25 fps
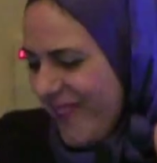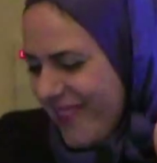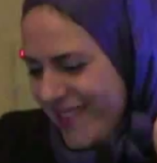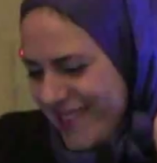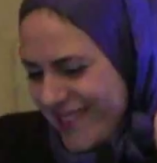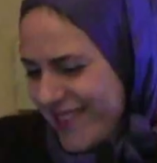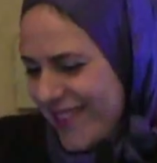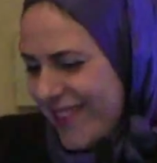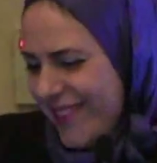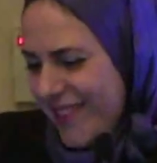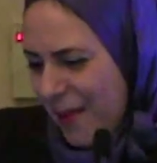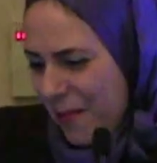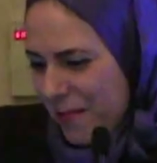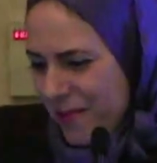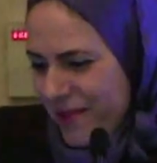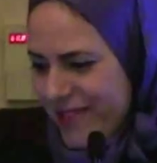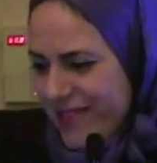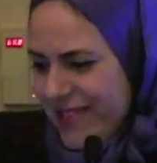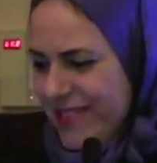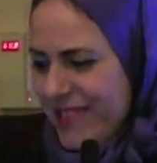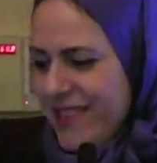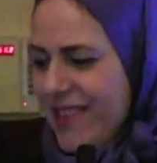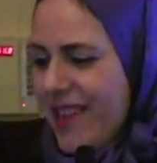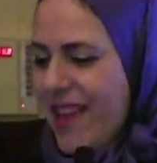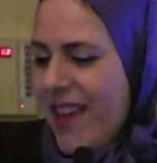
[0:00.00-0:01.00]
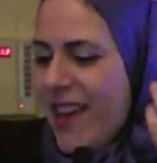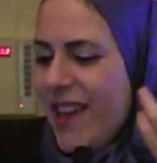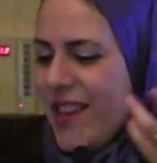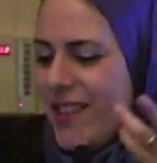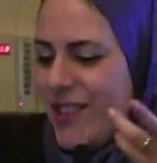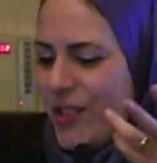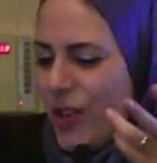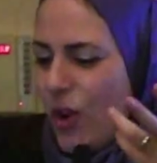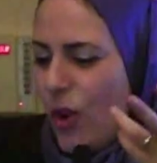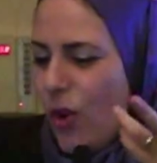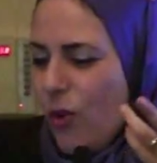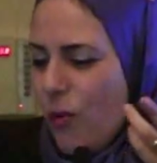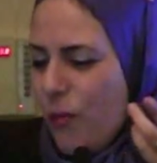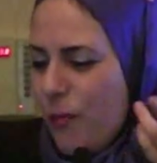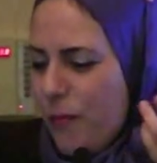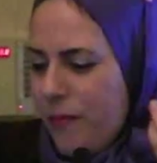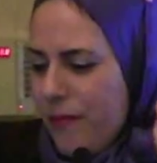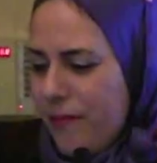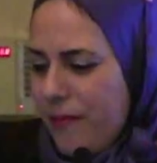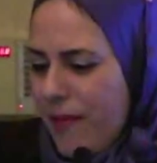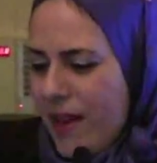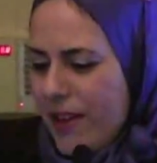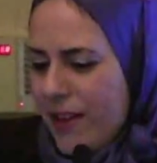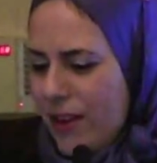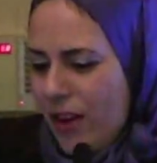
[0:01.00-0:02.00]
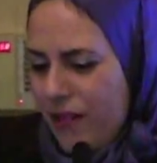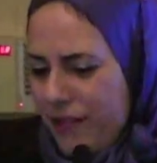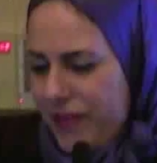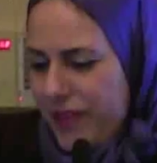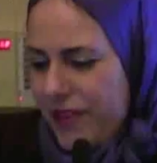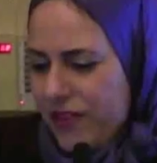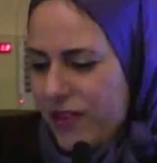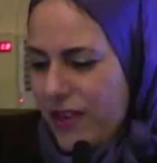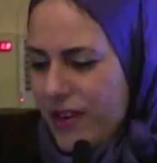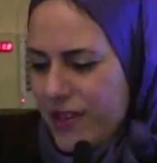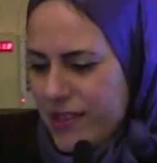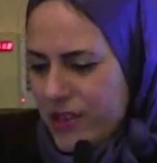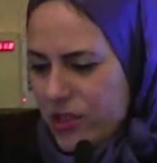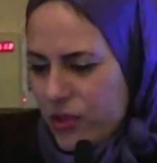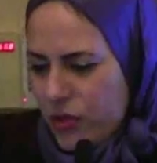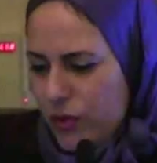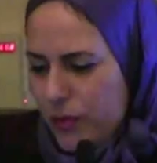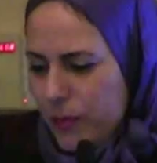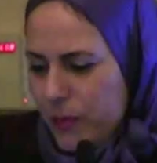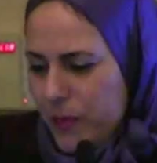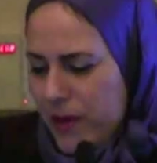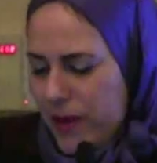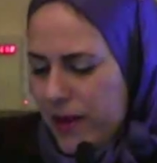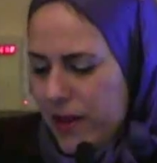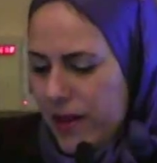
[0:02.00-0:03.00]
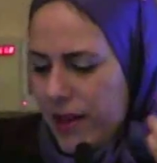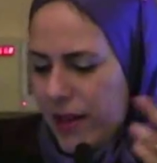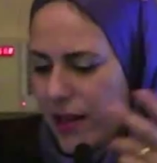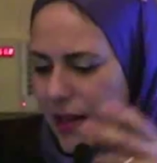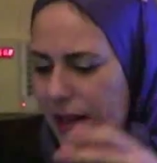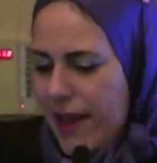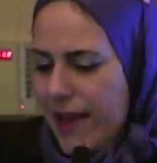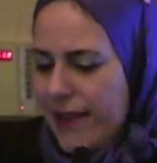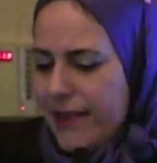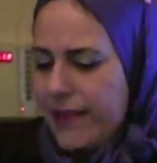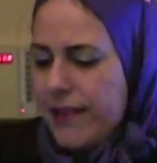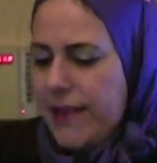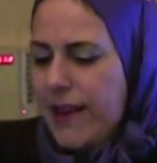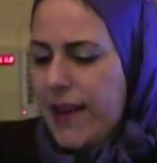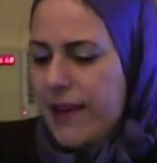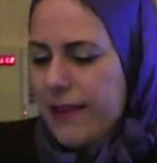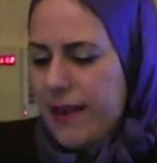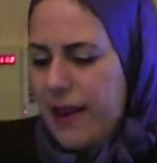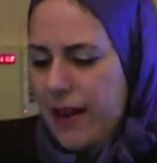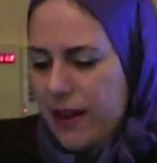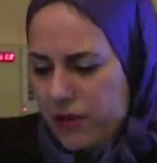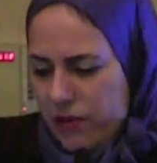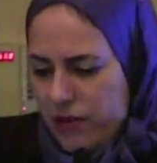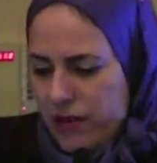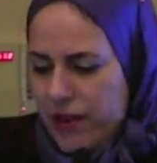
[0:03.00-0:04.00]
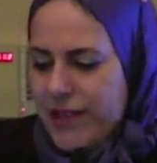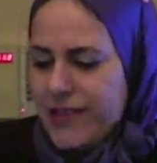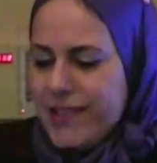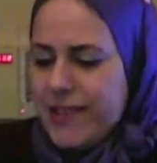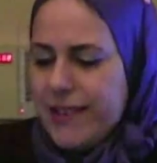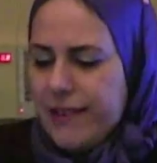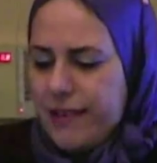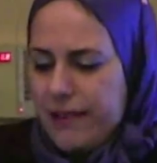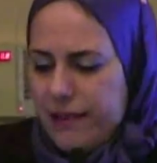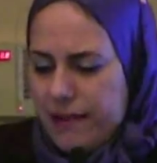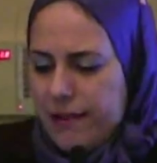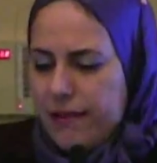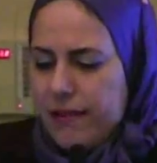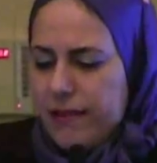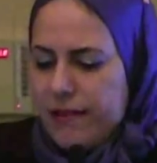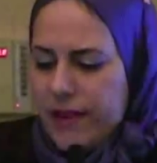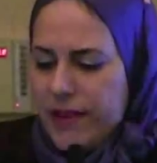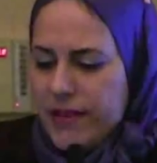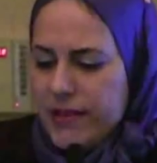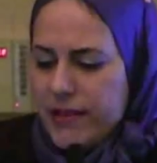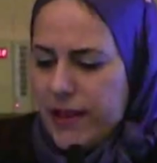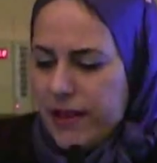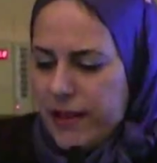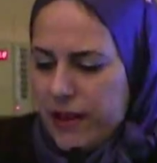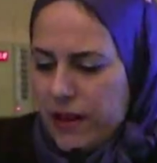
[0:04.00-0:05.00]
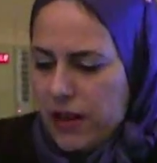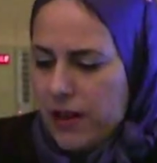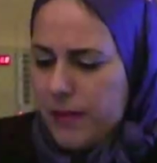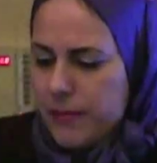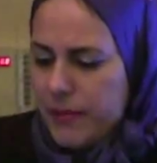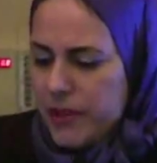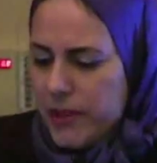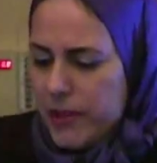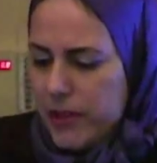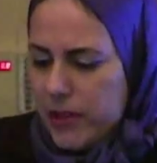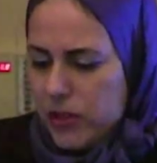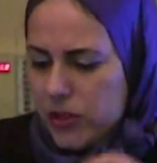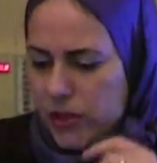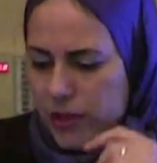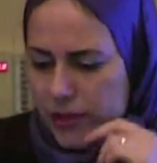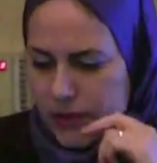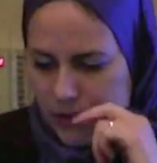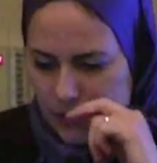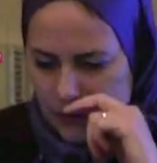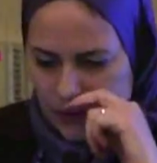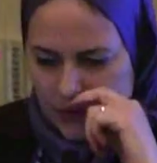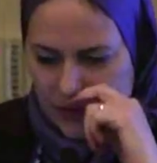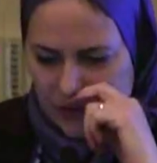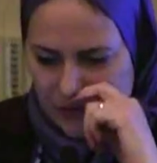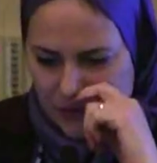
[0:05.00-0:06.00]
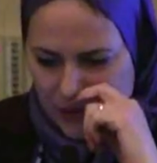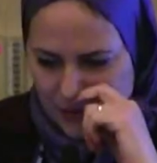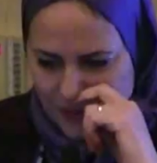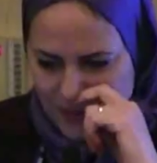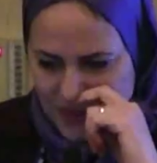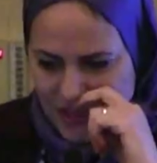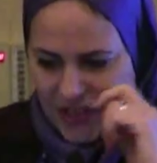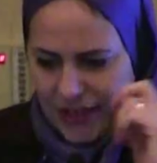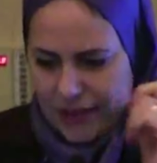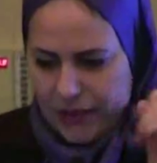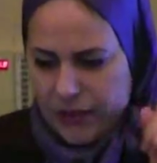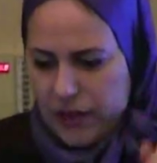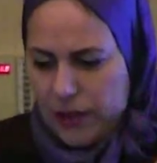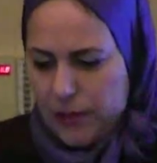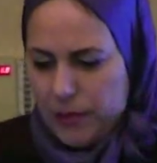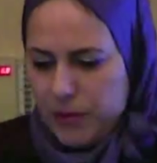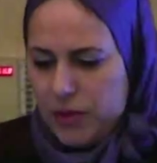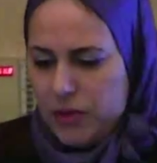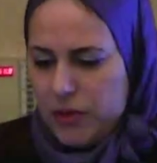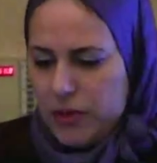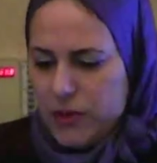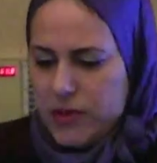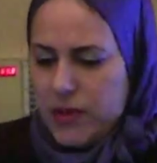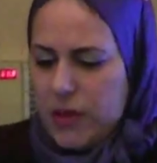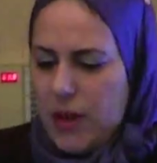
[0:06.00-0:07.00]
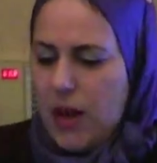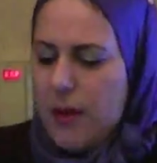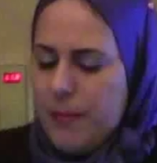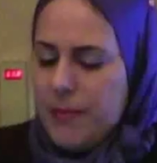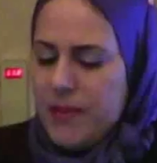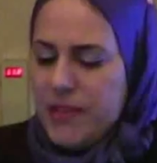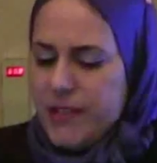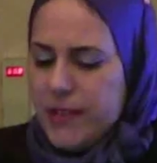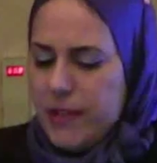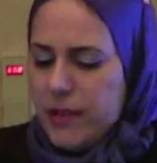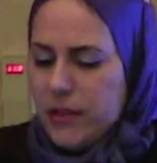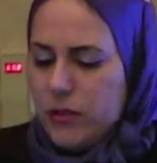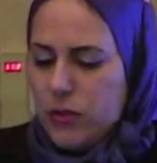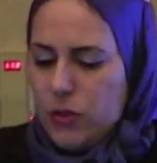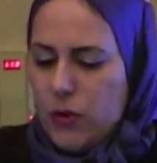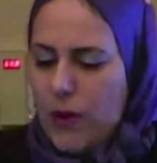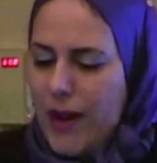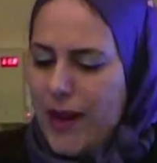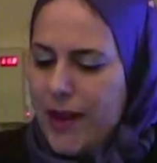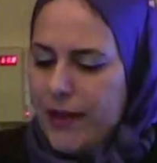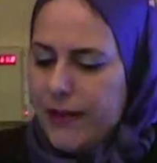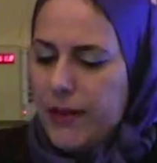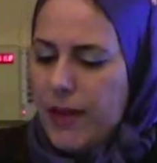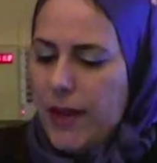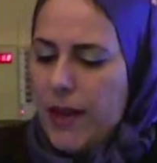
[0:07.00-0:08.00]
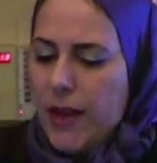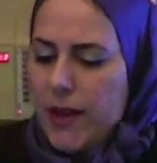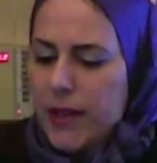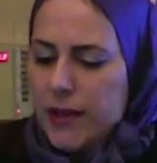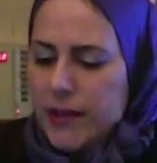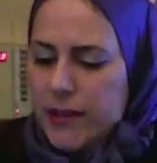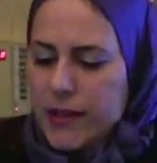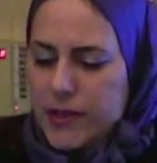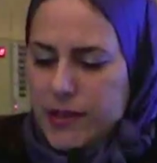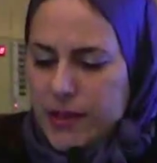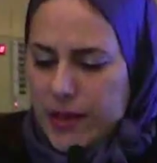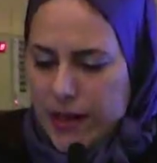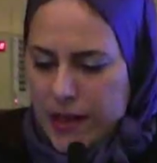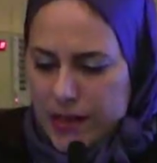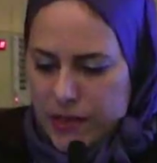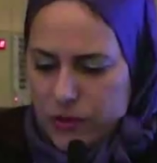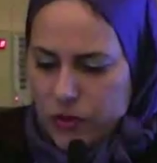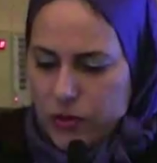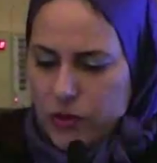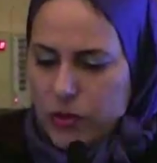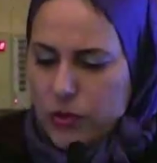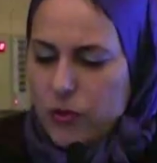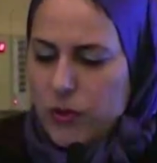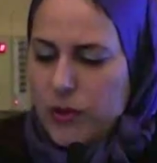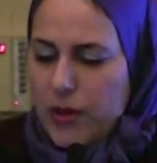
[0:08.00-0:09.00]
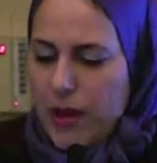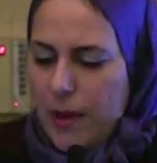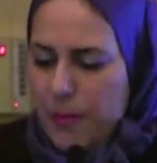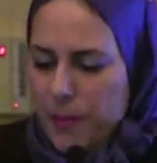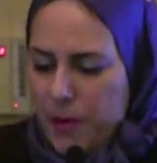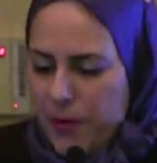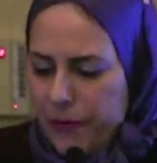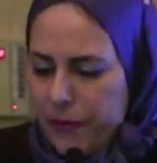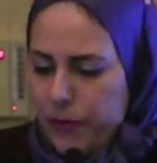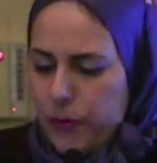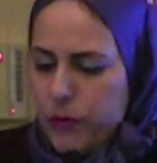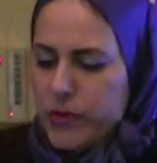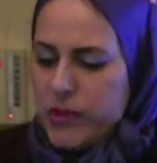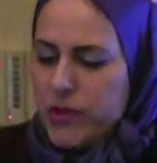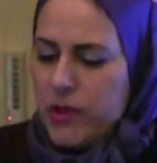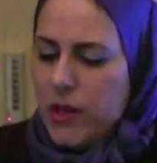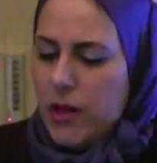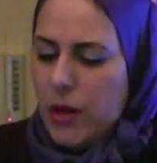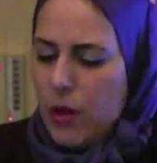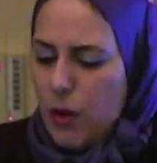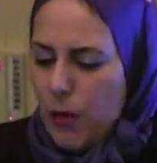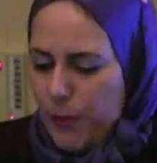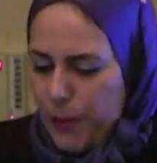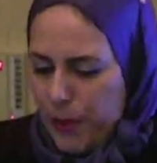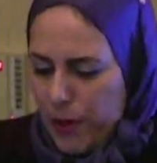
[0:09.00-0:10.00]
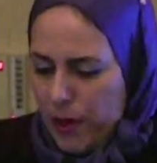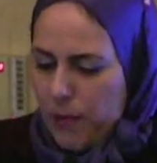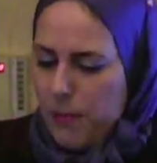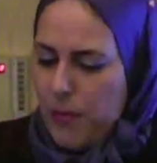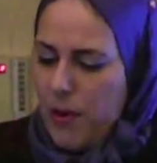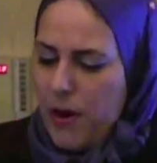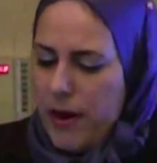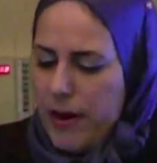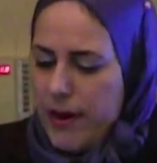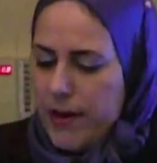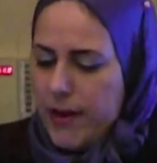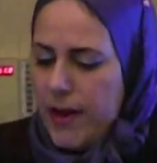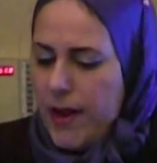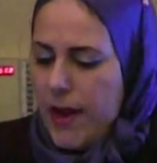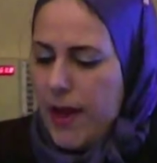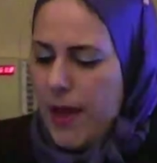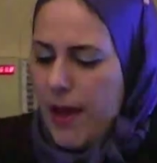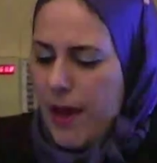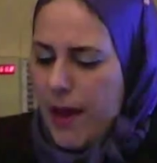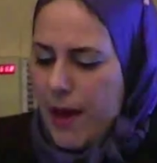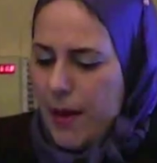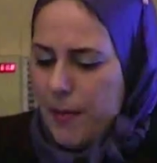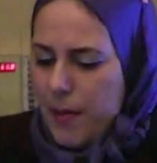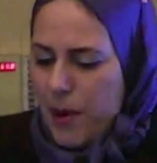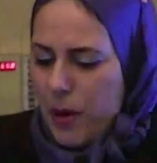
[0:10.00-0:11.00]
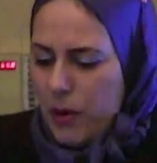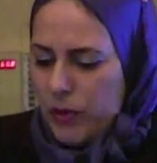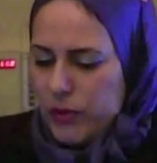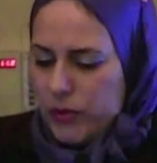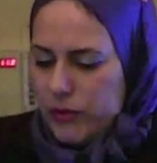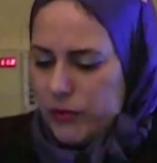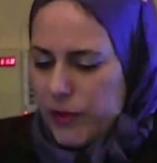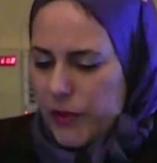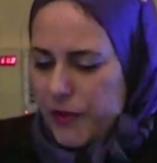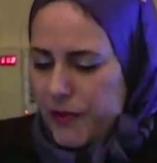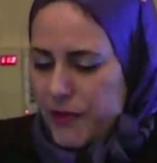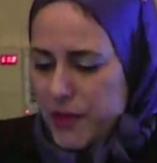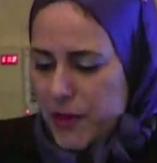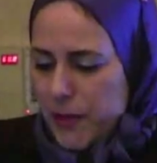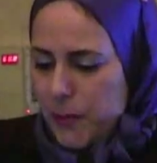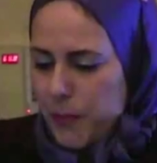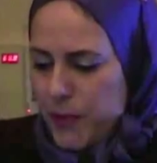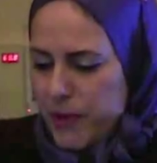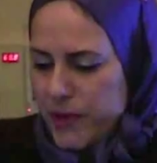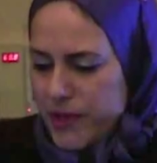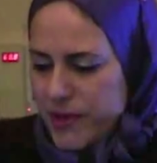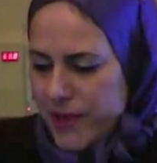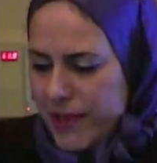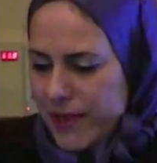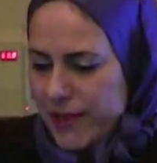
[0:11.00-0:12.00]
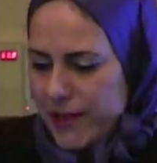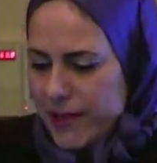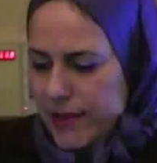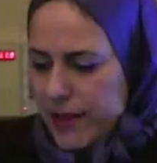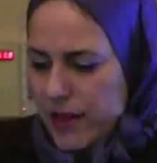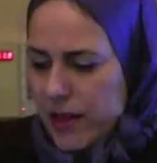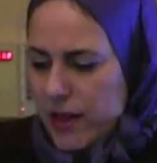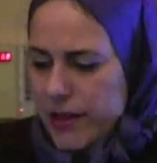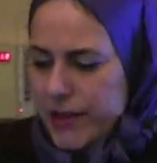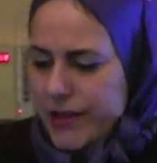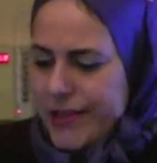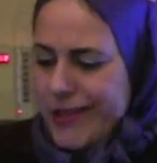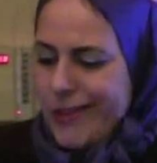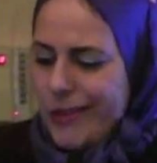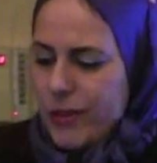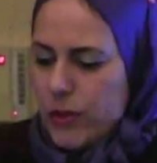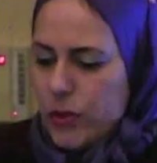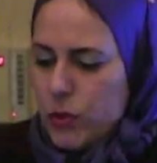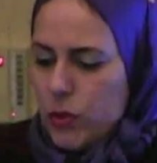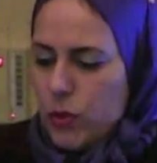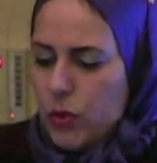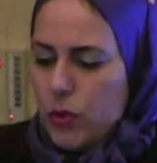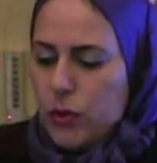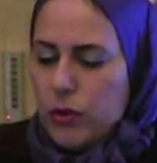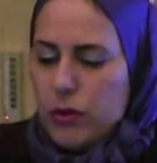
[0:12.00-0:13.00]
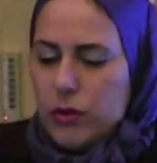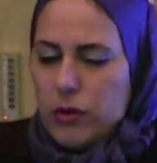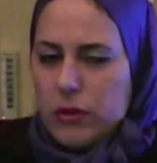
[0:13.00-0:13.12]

not a business. So many of the drugs should be added, and I already raised the recommendation to the Pharmacy and Therapeutics Committee to add dexamethasone, amifostine, loperamide. About 15% are due to,